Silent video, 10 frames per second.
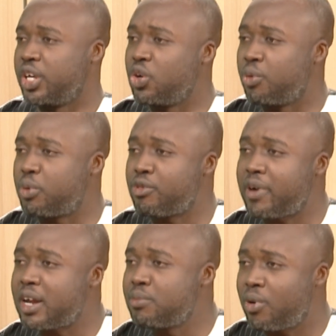
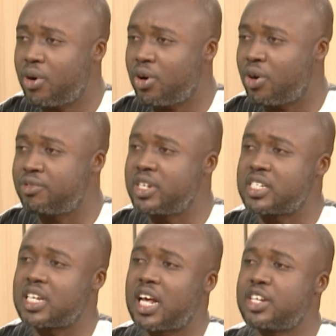provide more of this
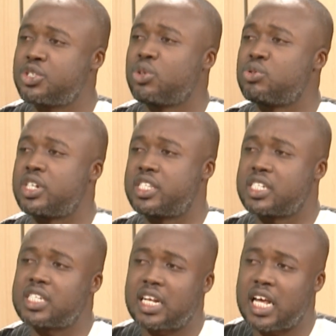in addition to the
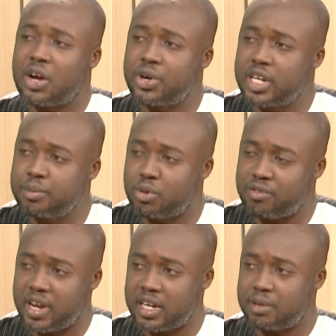things that they are already
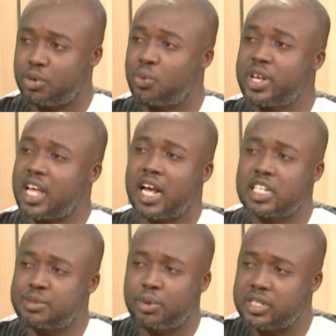providing. But we, at
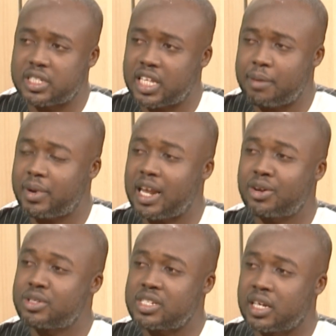this point in time,
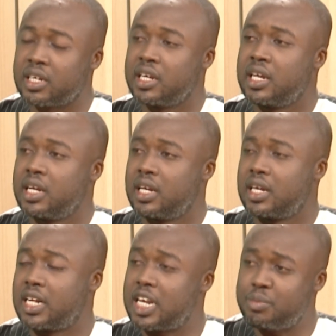cannot say
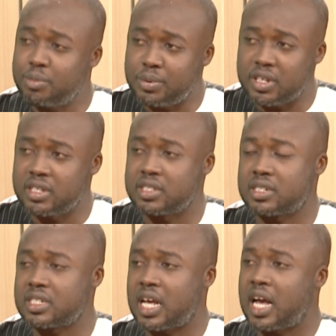that the
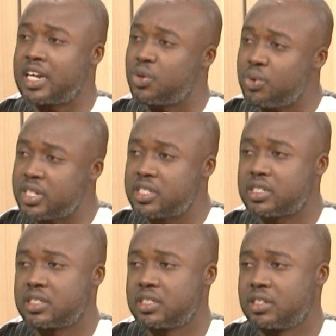PPEs are adequate
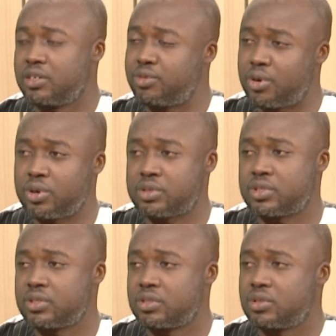for
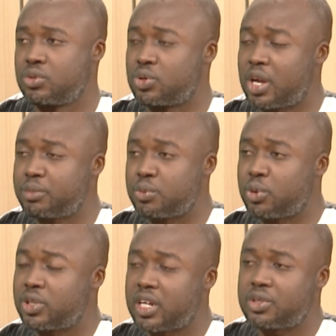us to help to
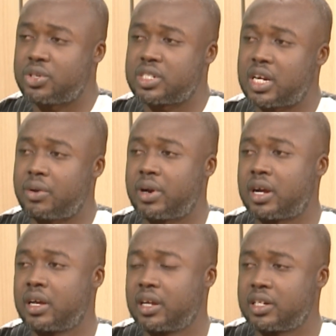protect us in
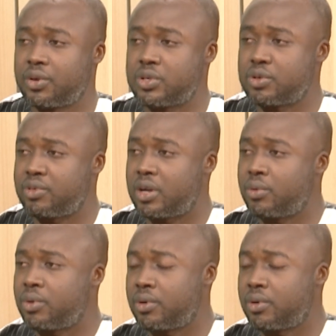the course of our work.